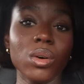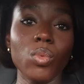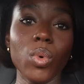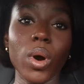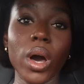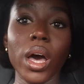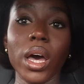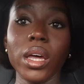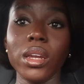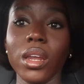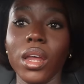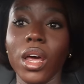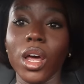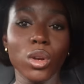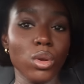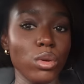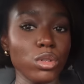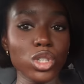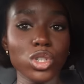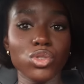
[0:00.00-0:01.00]
the word,
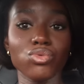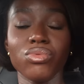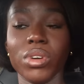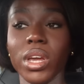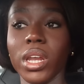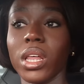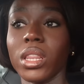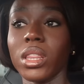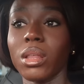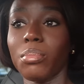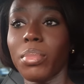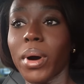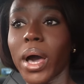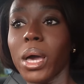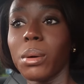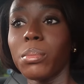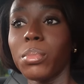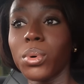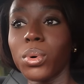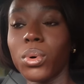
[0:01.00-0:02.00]
not just reading the
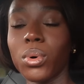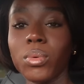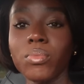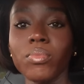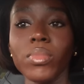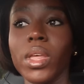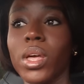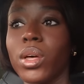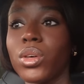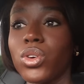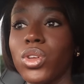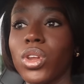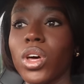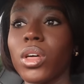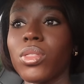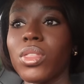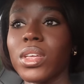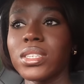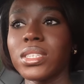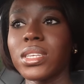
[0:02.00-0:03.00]
Bible, you
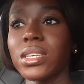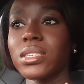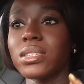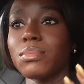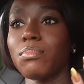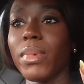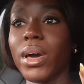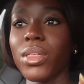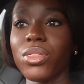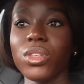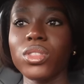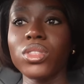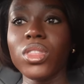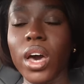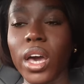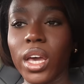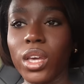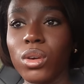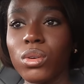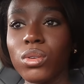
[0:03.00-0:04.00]
know, there's this method
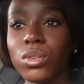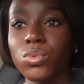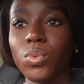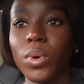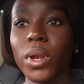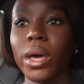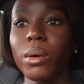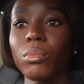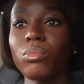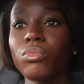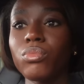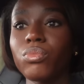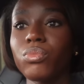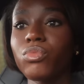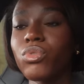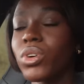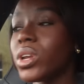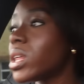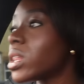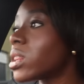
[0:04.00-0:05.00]
that I use when I'm
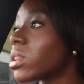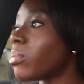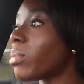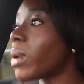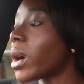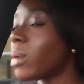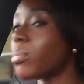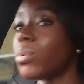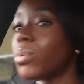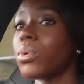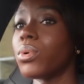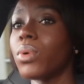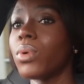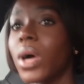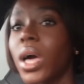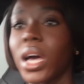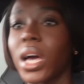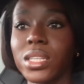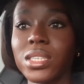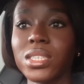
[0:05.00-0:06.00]
reading the Bible
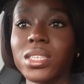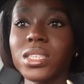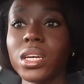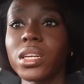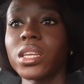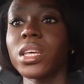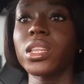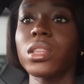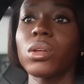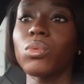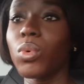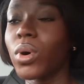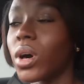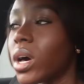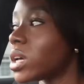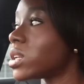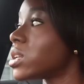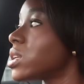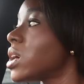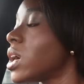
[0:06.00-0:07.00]
and studying the
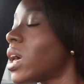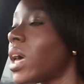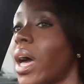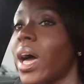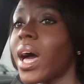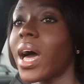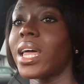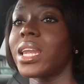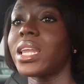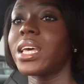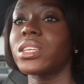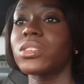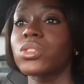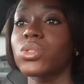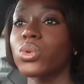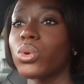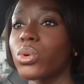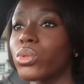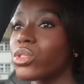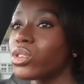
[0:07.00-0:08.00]
word, and it's
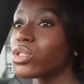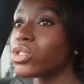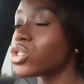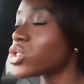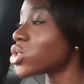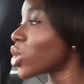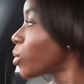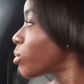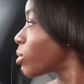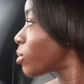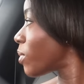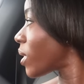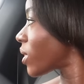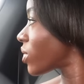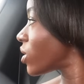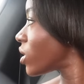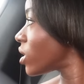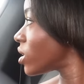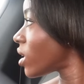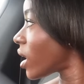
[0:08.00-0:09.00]
called the soap
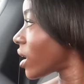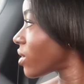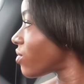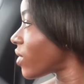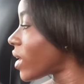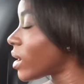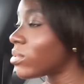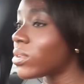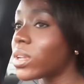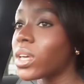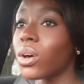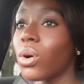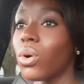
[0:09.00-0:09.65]
method. I found it